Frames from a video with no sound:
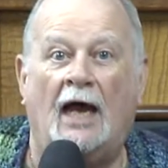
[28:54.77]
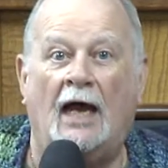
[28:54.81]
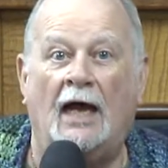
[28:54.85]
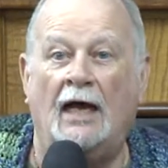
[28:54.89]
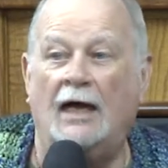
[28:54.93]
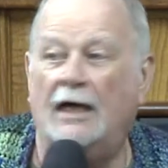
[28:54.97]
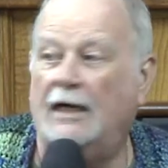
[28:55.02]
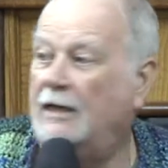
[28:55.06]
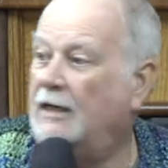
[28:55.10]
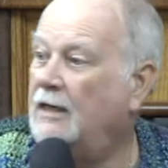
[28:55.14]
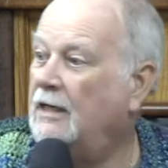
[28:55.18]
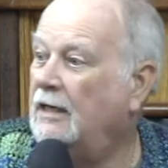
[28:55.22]

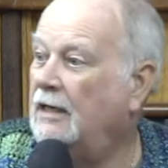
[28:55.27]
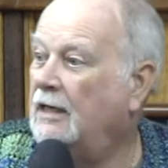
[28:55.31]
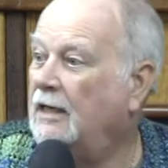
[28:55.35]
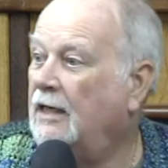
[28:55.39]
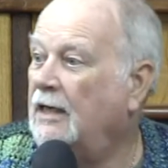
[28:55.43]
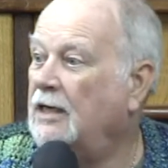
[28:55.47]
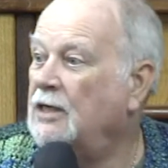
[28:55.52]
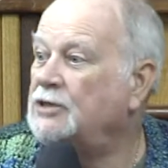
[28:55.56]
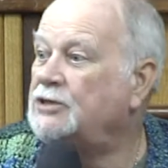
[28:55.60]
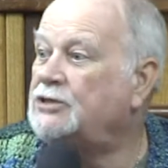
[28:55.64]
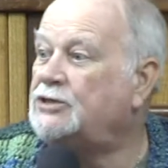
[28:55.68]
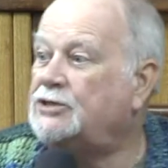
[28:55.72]
without
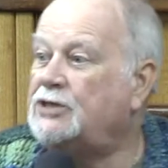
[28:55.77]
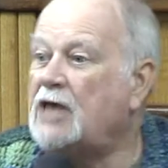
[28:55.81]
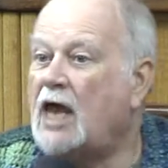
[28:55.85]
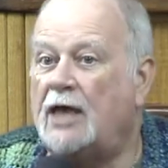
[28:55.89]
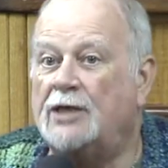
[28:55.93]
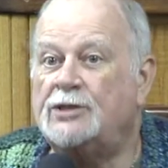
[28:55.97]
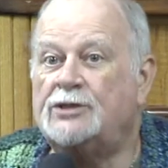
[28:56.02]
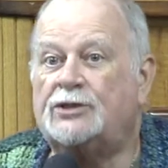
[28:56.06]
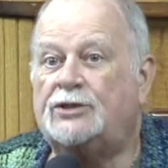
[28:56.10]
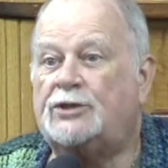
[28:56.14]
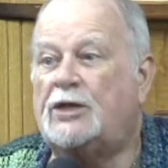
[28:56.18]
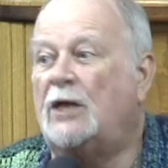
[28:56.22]
a
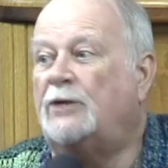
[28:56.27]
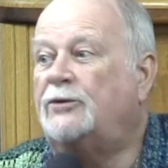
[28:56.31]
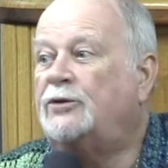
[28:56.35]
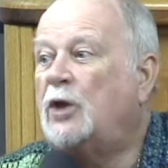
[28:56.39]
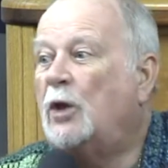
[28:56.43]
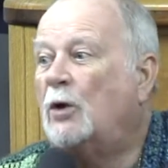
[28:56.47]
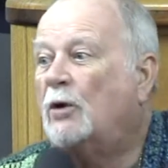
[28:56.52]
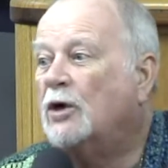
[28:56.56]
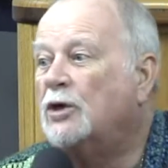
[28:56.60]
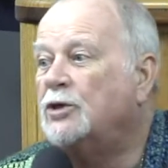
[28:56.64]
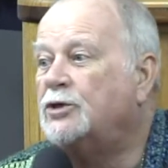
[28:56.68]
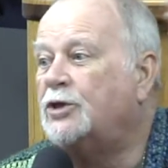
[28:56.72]

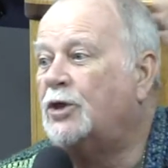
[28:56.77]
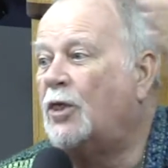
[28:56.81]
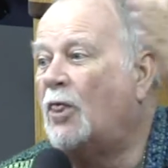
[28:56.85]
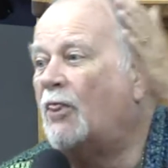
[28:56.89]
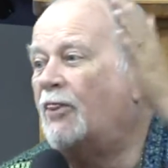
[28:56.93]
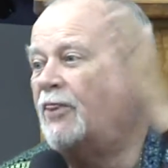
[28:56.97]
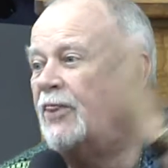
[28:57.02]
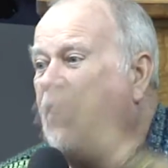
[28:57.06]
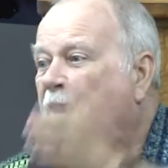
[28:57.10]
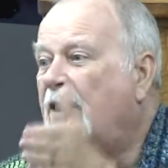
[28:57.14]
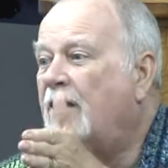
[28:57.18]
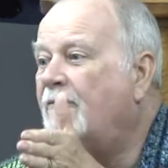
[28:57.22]
Messiah,
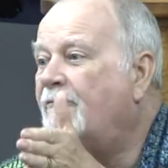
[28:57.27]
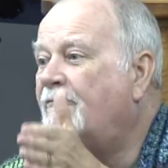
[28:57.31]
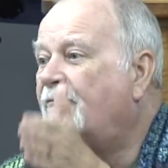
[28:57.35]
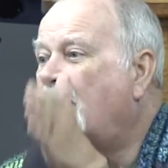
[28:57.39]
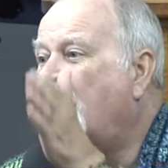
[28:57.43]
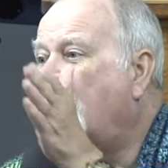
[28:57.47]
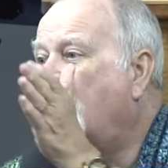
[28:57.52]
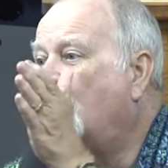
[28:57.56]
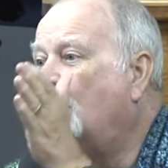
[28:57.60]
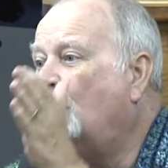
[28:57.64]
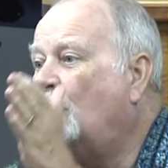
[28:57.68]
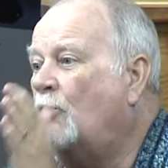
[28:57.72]

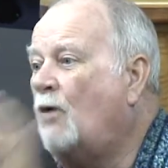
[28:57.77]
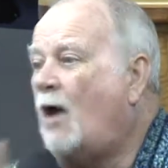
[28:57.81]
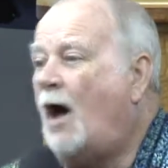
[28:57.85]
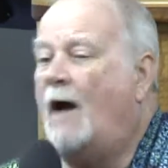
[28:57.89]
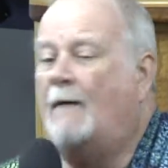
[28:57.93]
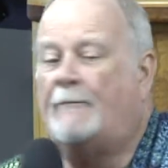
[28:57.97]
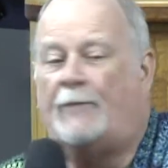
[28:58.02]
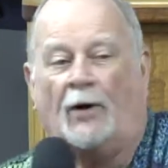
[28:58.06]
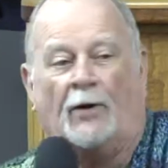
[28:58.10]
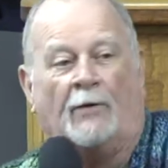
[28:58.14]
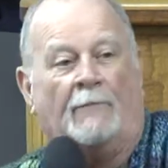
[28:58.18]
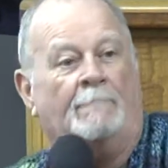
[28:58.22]
says
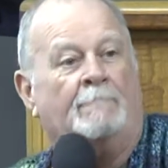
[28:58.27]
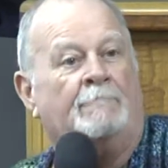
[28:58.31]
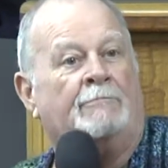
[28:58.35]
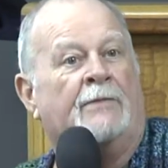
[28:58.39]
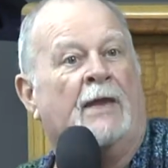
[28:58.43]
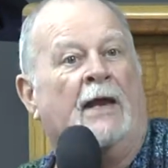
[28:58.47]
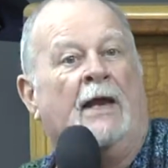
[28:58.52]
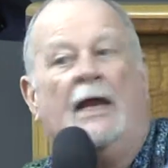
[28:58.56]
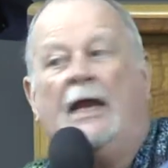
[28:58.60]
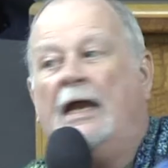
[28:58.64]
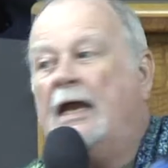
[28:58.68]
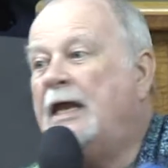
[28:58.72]
that they're a
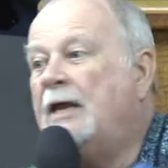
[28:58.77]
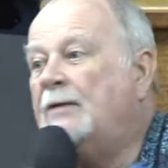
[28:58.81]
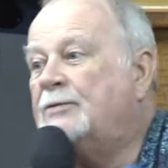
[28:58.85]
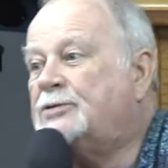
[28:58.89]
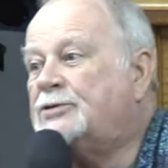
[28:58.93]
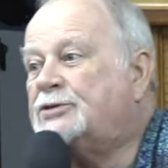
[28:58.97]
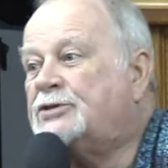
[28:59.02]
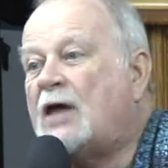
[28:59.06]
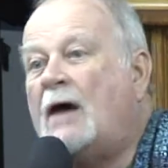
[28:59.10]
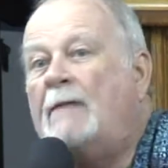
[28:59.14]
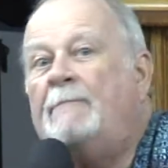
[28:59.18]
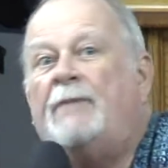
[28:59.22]
thief
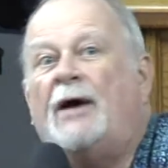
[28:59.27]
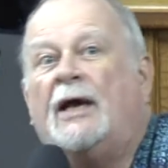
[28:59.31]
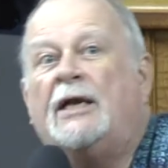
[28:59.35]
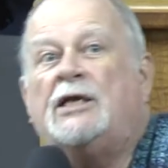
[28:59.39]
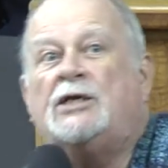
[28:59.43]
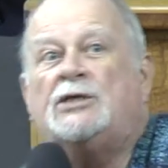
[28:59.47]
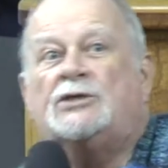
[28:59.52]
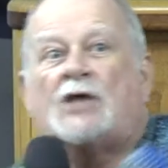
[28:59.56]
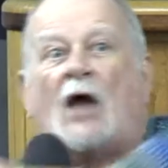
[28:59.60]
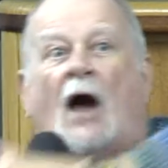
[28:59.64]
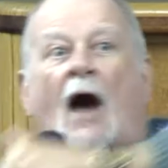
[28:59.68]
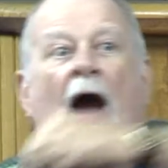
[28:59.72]
and
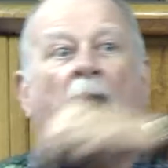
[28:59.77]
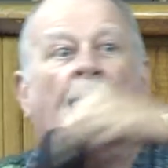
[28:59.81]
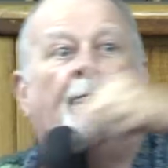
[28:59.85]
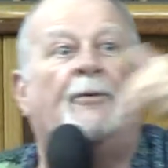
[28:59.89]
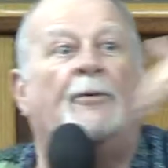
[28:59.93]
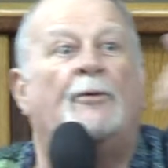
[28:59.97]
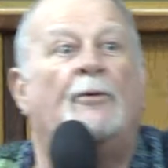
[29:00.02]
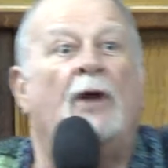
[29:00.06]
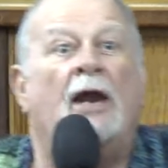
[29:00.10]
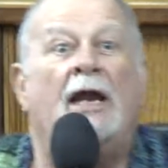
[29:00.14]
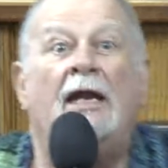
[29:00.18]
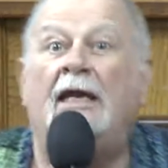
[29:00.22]
robber.
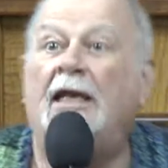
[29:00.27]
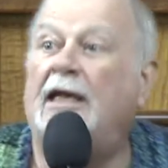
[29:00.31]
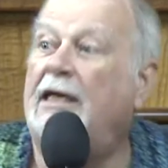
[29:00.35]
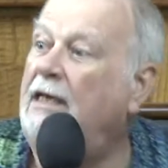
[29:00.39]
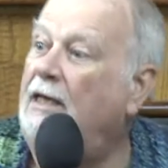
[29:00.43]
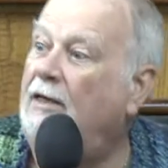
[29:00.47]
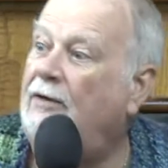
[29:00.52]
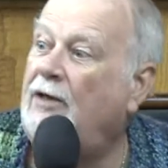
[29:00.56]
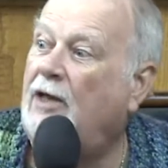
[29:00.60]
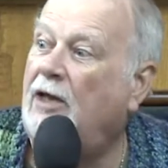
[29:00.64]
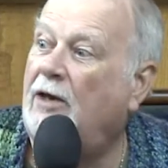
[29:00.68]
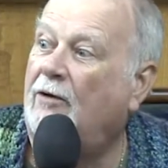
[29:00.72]

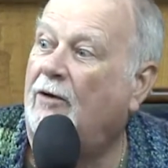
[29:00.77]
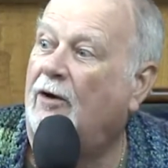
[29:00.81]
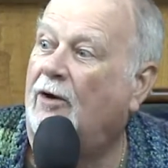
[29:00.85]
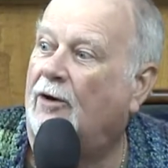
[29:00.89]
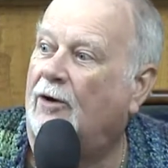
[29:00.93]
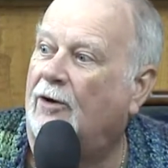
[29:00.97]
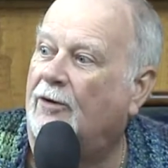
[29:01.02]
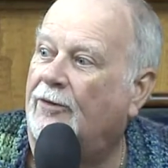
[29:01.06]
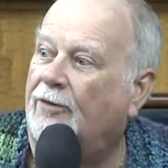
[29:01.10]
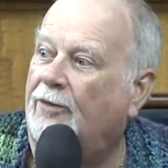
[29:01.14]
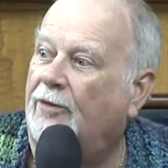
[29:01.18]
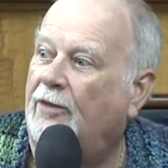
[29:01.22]
If
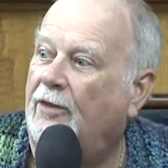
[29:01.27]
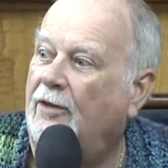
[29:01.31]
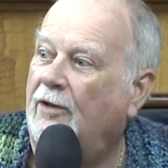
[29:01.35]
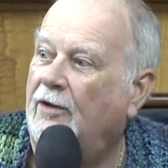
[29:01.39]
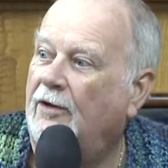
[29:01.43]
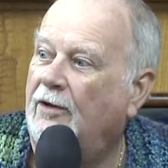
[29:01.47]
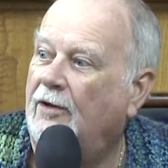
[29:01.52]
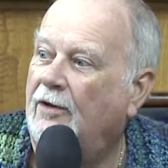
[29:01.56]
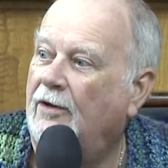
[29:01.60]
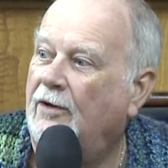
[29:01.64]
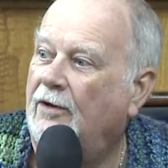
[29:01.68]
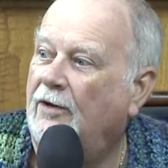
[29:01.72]
somebody's
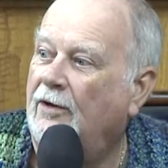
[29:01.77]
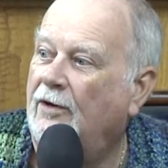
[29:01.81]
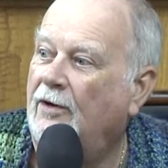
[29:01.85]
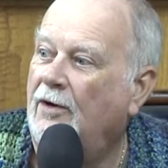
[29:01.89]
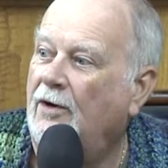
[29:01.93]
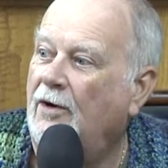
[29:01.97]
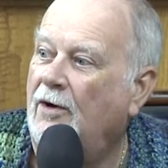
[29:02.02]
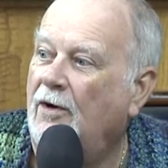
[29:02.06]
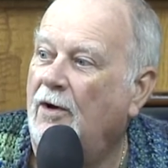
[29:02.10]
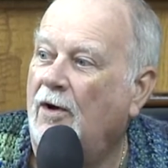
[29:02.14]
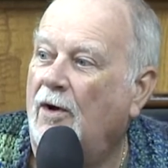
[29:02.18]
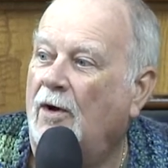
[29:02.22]

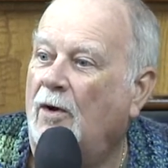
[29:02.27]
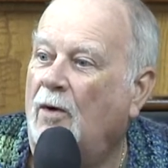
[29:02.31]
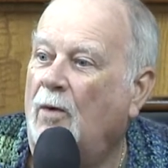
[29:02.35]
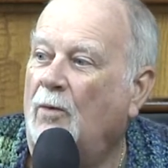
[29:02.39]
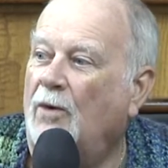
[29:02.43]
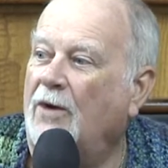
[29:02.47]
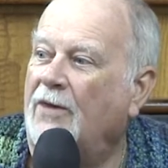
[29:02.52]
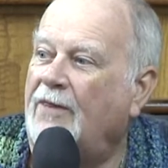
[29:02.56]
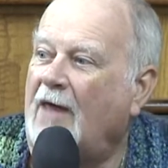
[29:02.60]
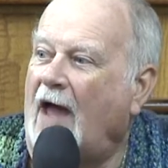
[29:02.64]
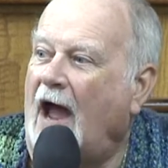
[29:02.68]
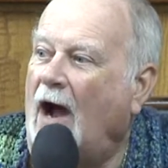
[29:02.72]
operating in the
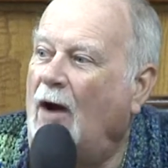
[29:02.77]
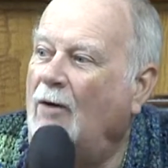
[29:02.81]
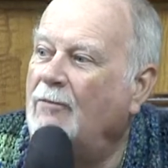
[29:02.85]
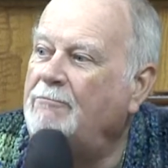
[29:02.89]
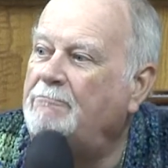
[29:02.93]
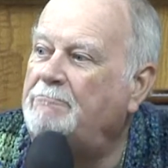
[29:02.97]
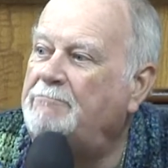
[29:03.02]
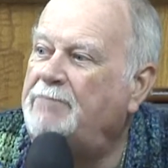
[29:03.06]
earth,